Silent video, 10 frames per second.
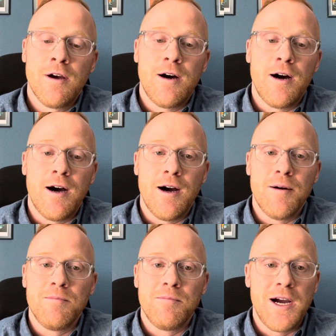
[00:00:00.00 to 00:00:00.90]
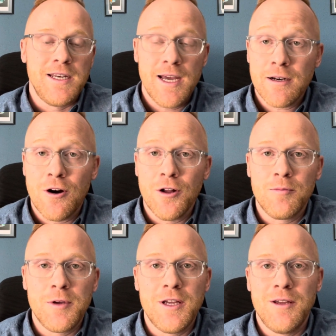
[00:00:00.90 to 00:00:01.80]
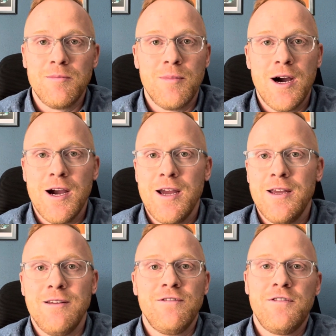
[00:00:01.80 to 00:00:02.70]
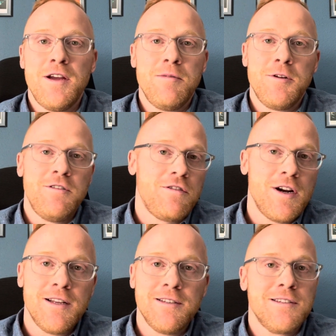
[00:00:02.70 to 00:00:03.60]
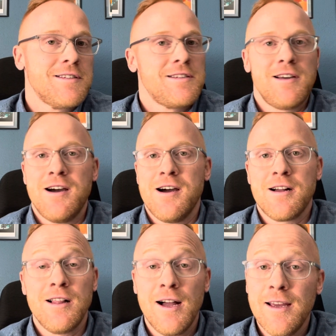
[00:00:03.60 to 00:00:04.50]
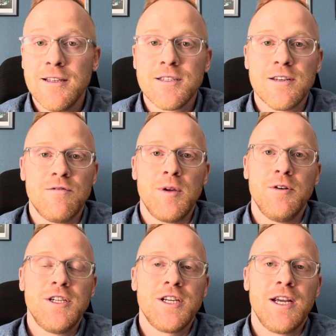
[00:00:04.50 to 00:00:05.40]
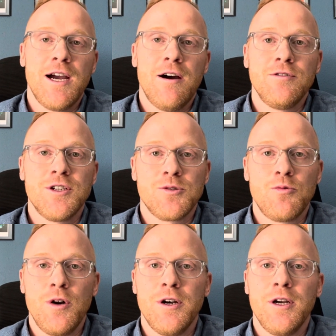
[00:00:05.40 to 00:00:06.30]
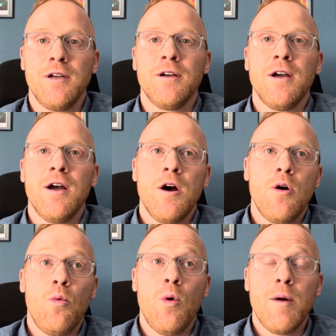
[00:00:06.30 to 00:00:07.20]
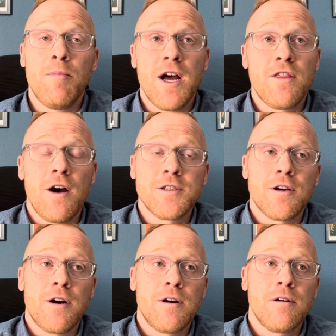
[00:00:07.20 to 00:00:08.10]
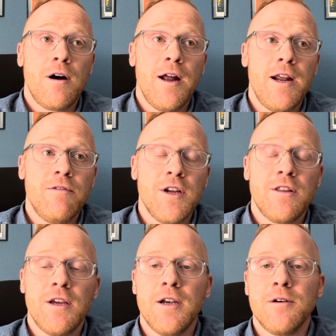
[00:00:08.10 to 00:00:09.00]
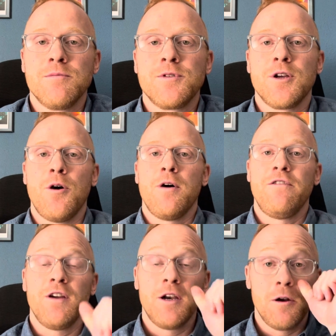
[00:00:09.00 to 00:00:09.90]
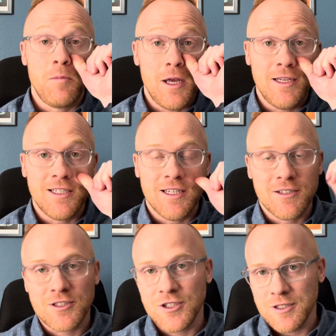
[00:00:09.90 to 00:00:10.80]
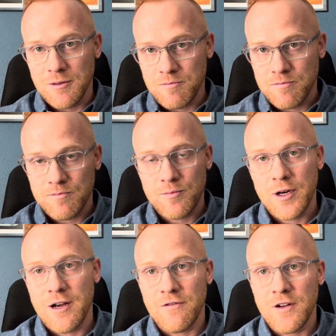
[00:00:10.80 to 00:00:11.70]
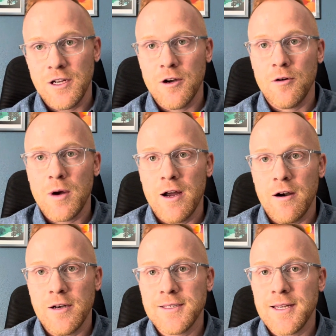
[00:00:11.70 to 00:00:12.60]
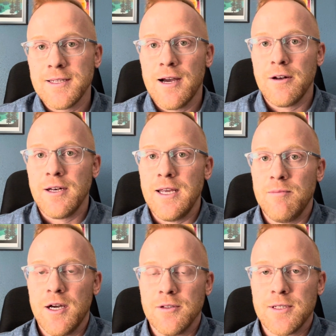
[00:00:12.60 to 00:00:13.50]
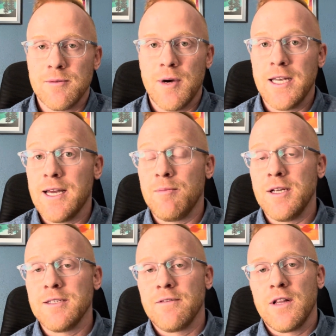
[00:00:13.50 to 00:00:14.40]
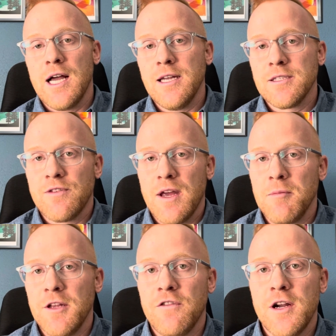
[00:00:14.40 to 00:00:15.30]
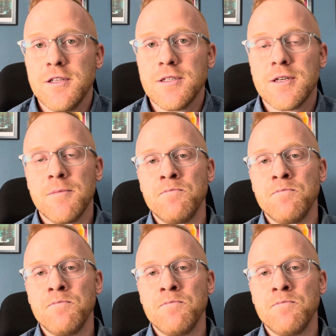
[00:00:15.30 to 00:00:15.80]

My dad called me, my family, friends, clients have been reaching out, just wondering what my thoughts are on everything here. So I figured it'd be easiest just to put out a video. I already sent out an email to my database of clients, family, and friends.